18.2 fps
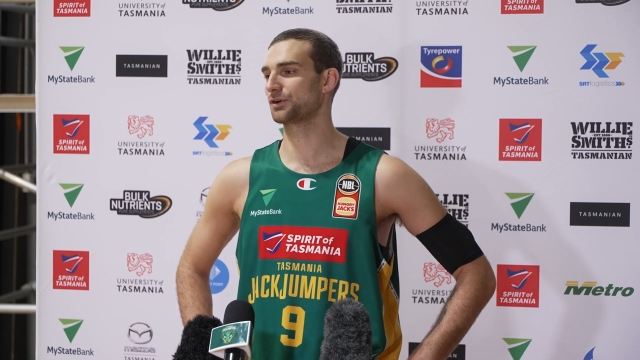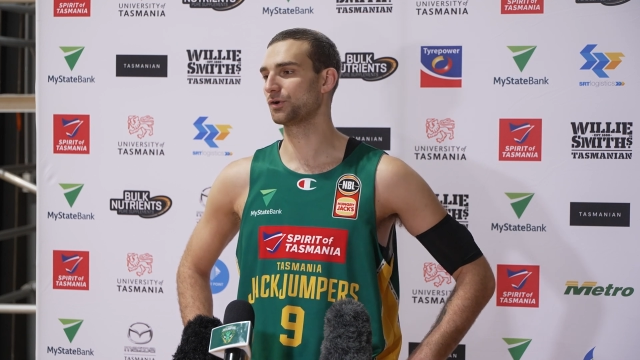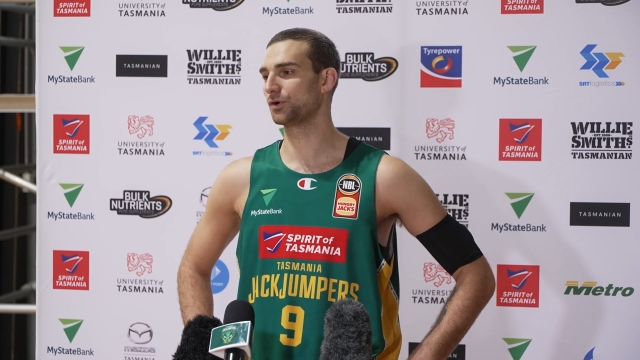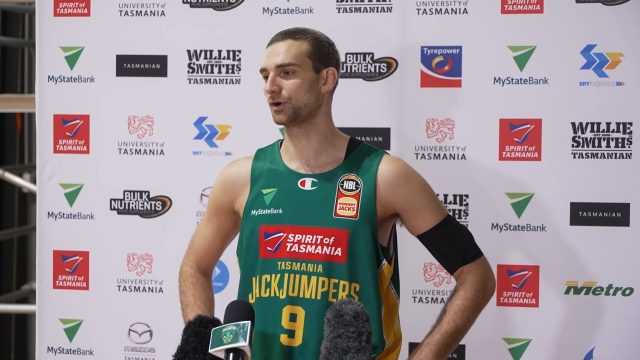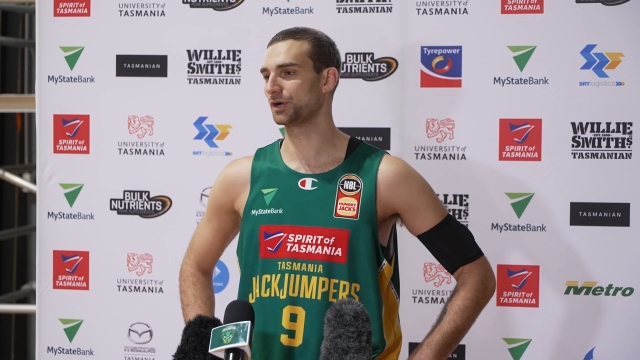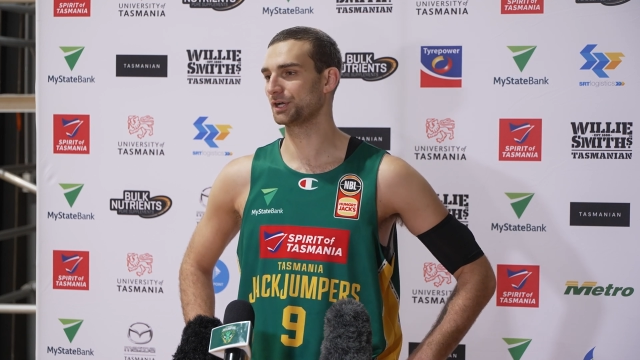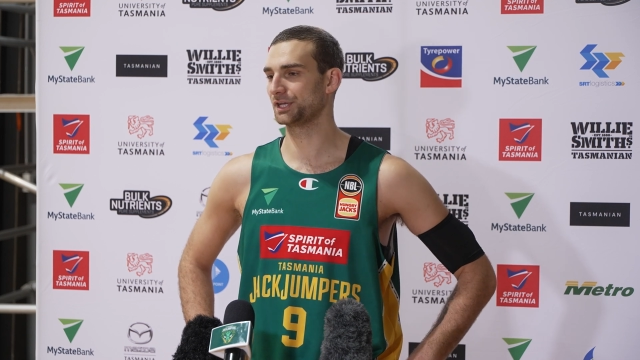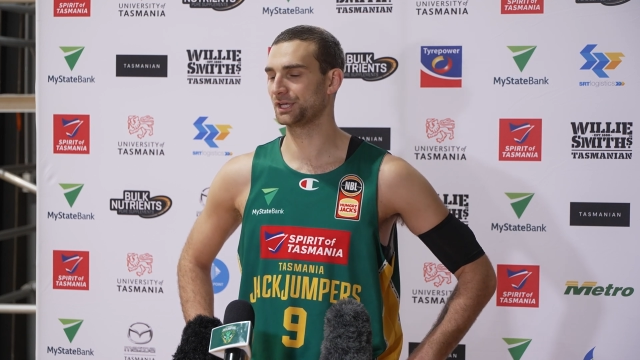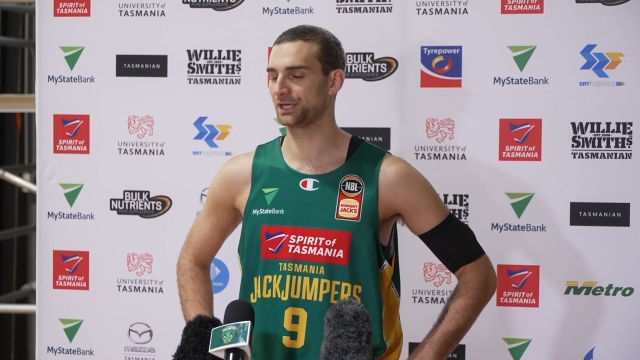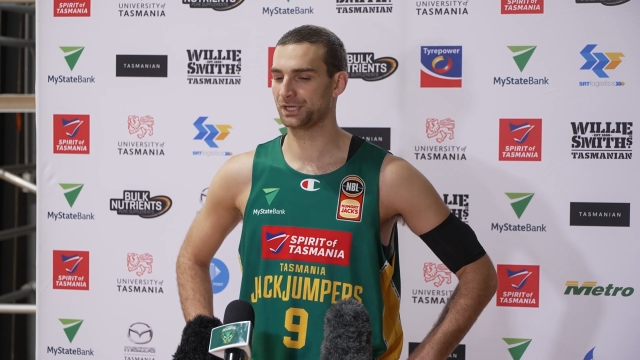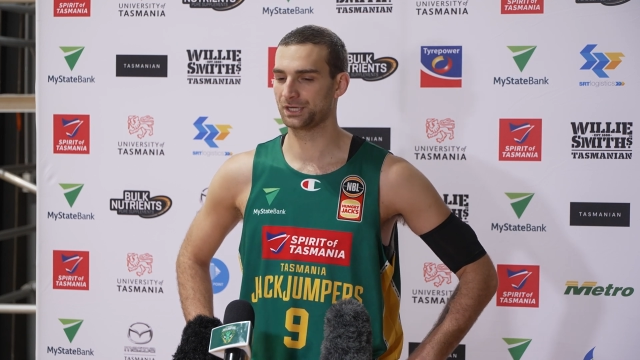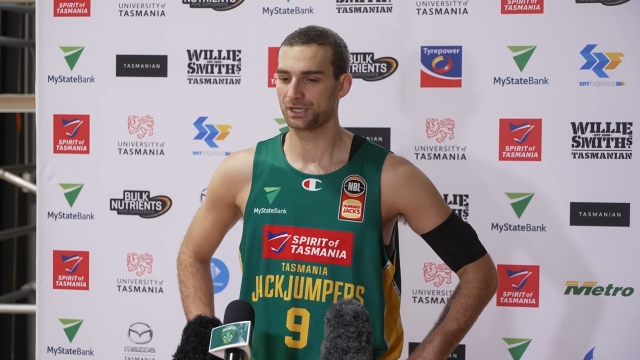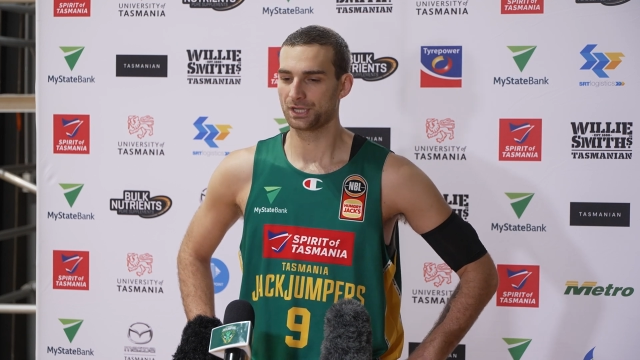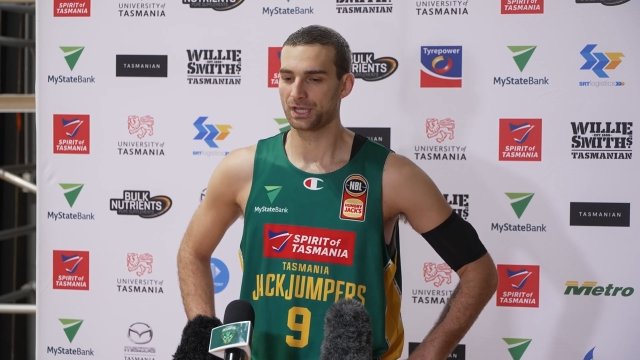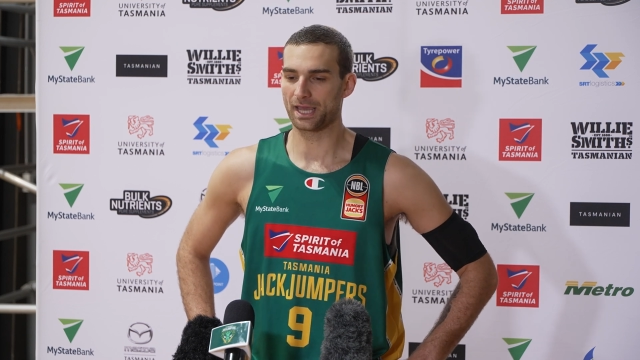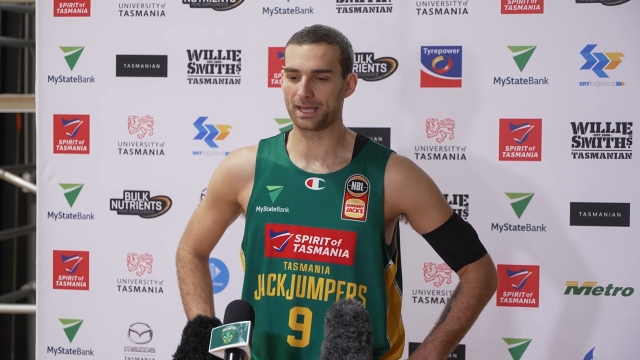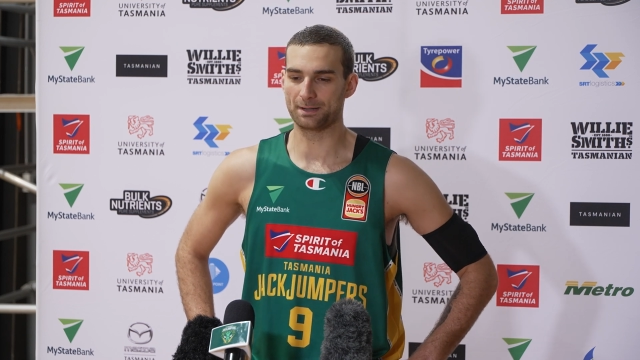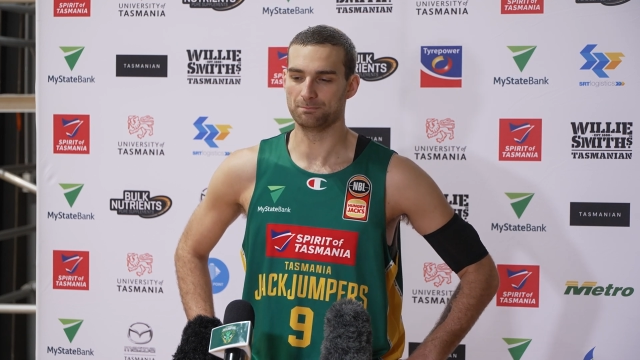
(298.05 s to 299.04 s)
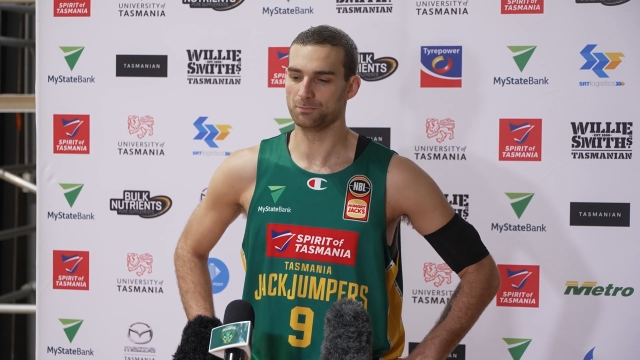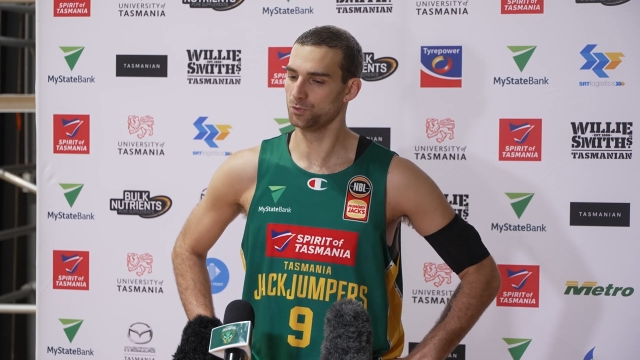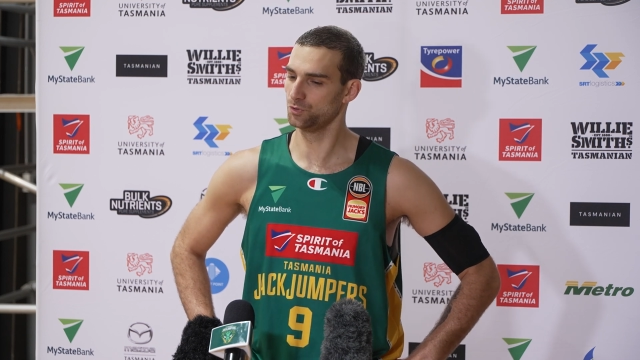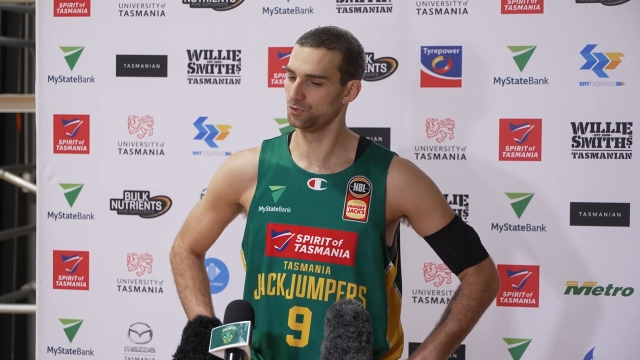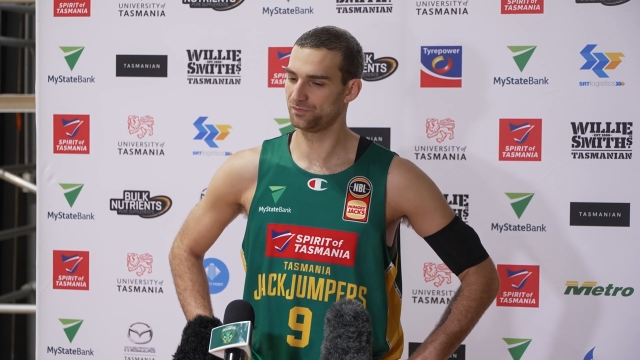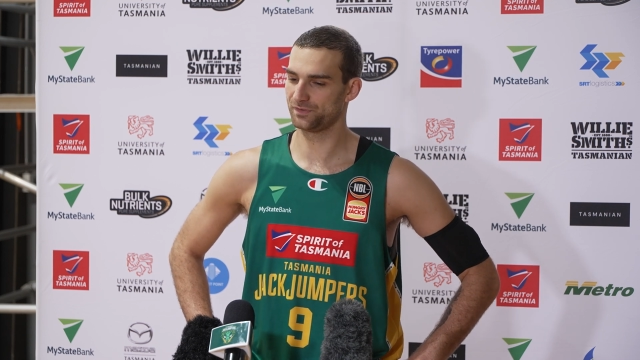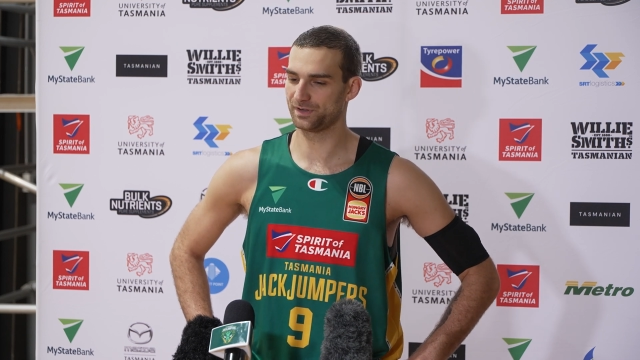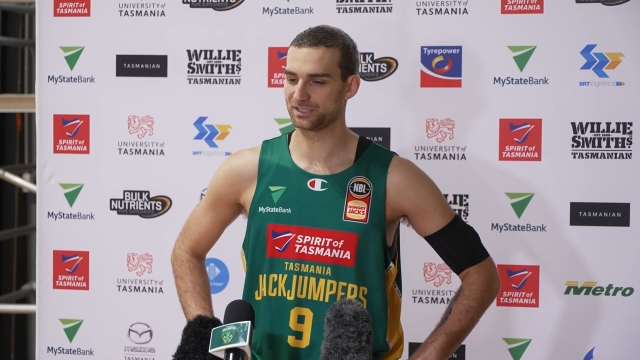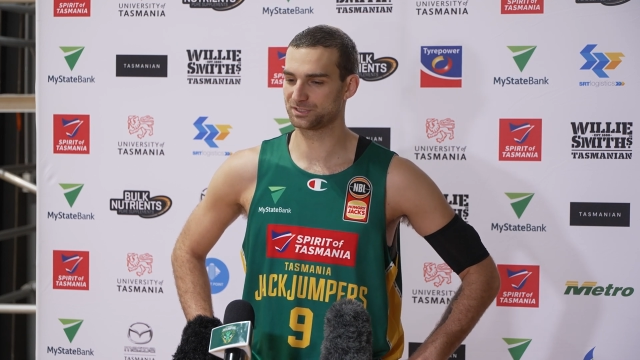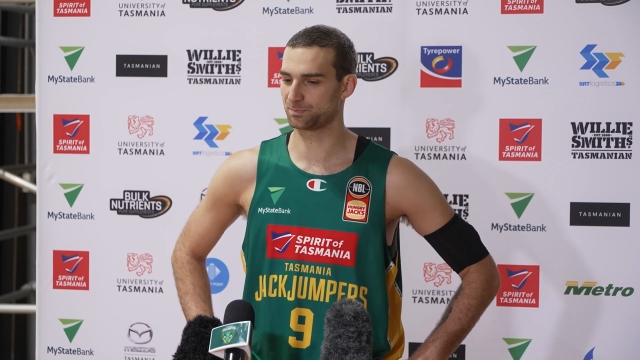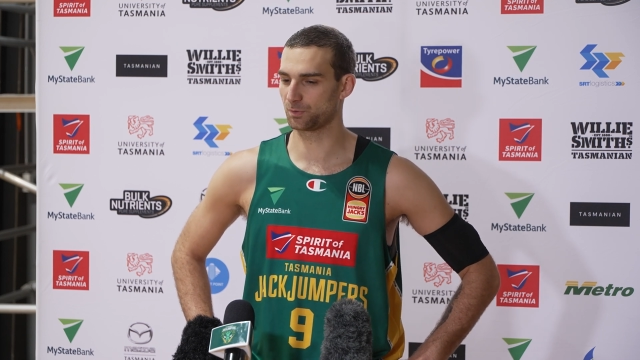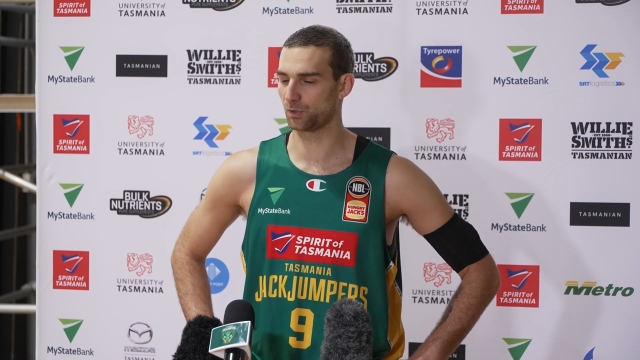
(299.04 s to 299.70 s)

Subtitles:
court and moving has